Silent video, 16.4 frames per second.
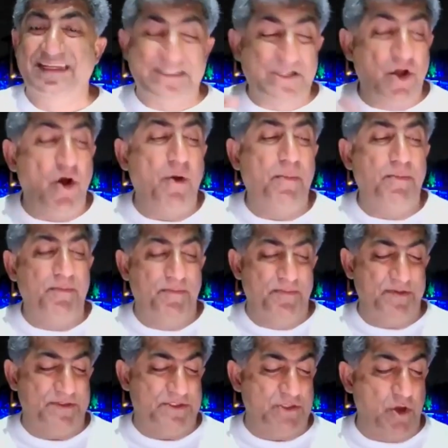
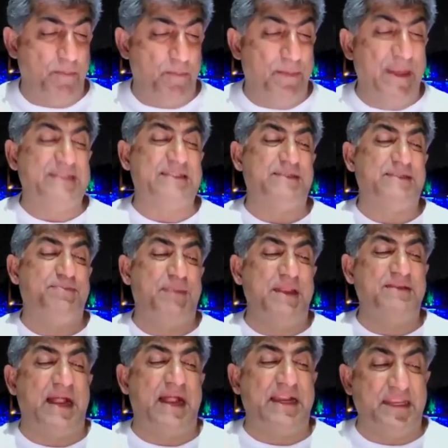So Bliss,
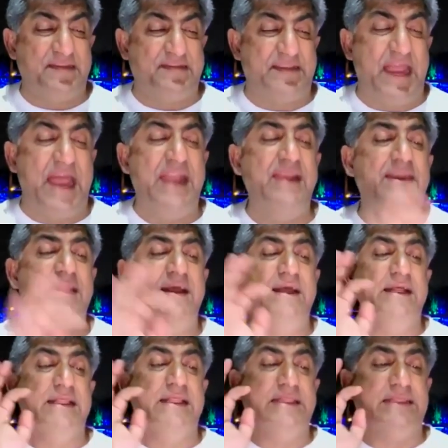please understand
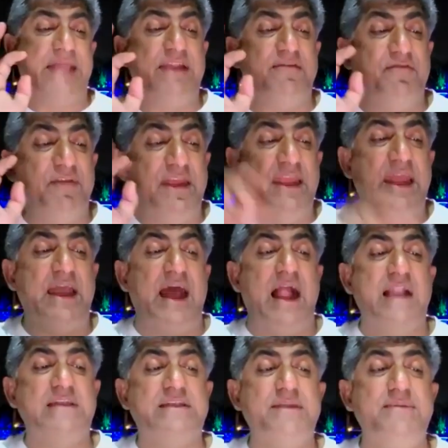that the
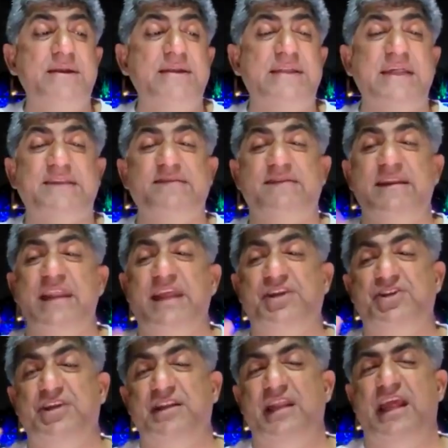ultimate
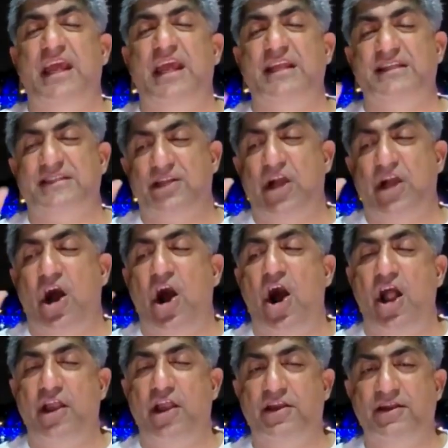destination is
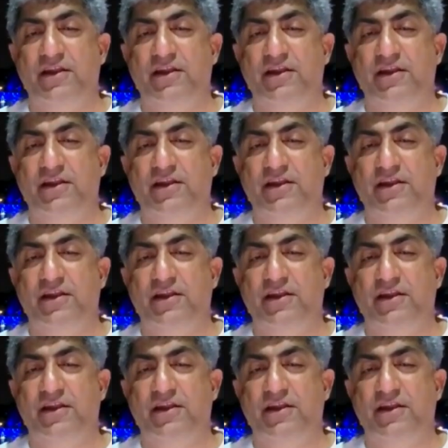God.